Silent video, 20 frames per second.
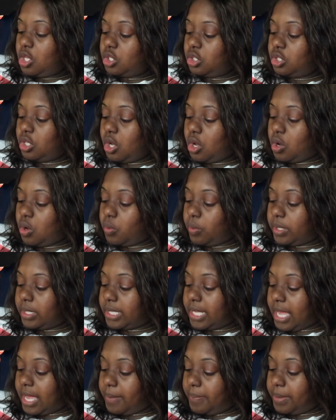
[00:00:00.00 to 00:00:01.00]
So
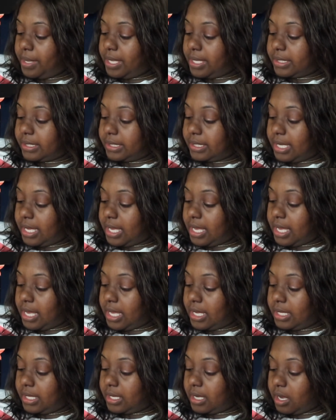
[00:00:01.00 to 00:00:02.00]
with that being
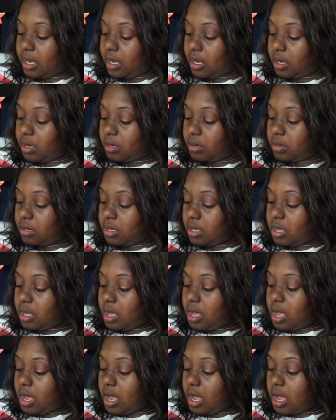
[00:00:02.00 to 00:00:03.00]
said, y'all,
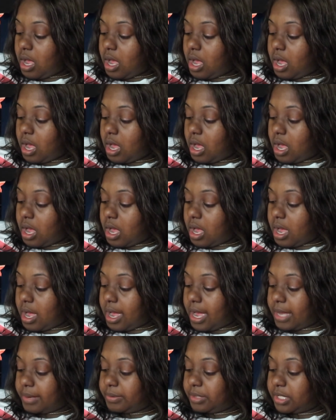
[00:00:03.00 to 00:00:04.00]

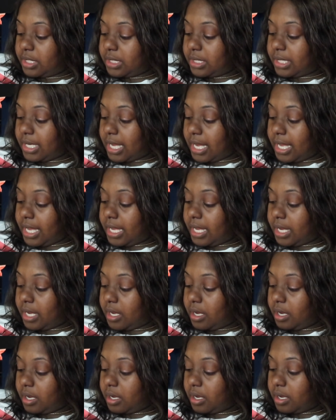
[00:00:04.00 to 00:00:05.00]
I'm just
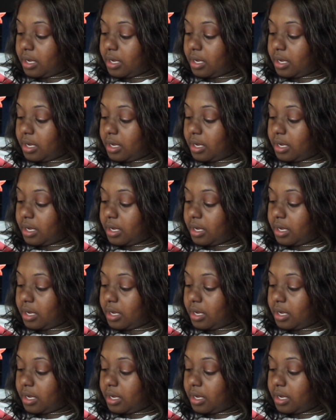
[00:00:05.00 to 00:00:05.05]
like,